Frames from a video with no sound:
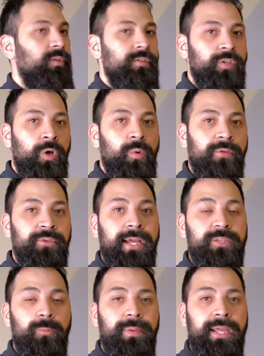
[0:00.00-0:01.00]
So if you
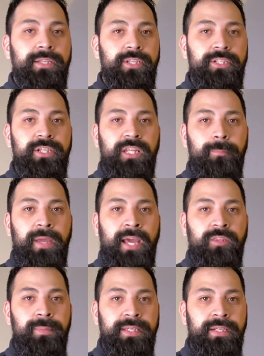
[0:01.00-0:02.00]
guys are paying attention at the,
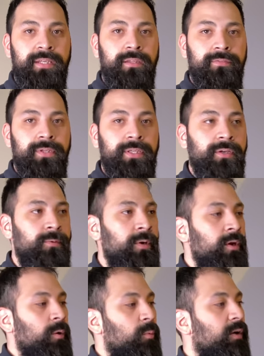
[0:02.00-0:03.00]
at the beginning of the video,
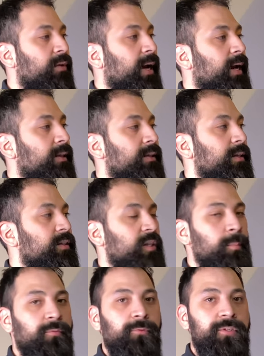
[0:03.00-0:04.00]
whenever I had the
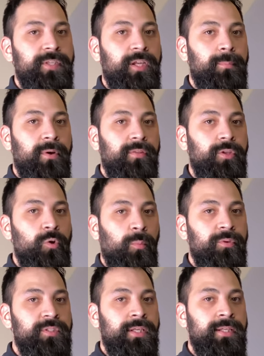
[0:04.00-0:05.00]
subwoofer set up on the
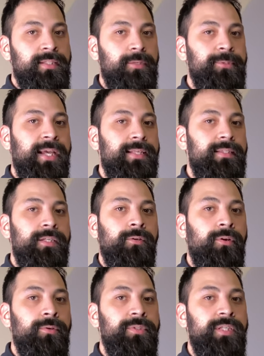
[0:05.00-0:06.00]
normal settings, it was at
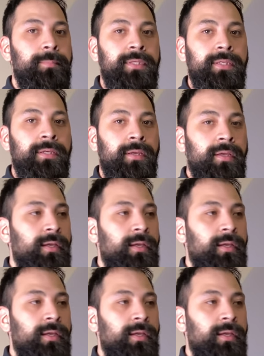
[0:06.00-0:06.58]
0 dB.